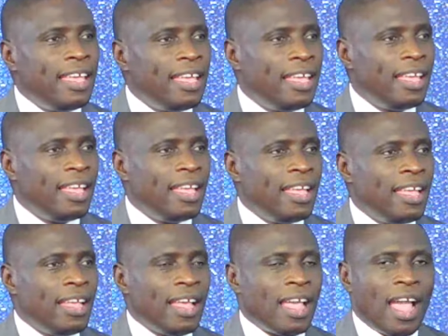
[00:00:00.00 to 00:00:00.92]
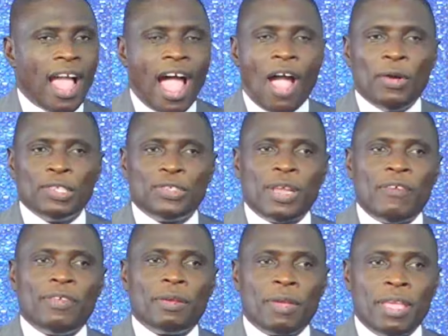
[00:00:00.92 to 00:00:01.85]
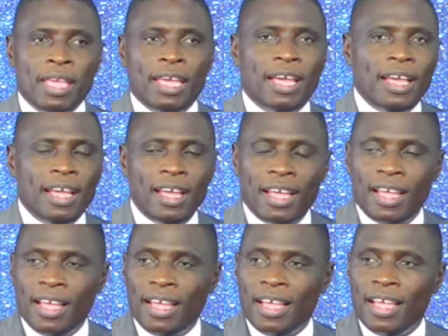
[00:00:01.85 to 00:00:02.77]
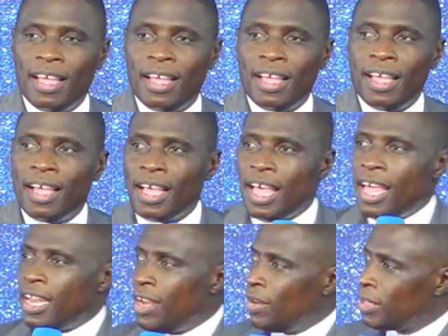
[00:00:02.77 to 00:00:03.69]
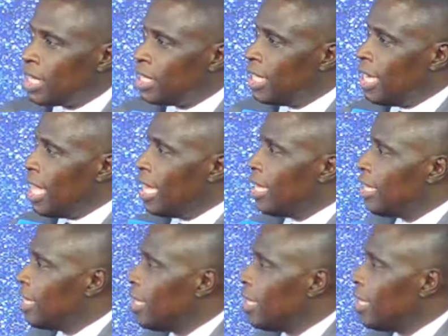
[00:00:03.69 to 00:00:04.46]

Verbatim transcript: enkeera I was driving here and I looked at the land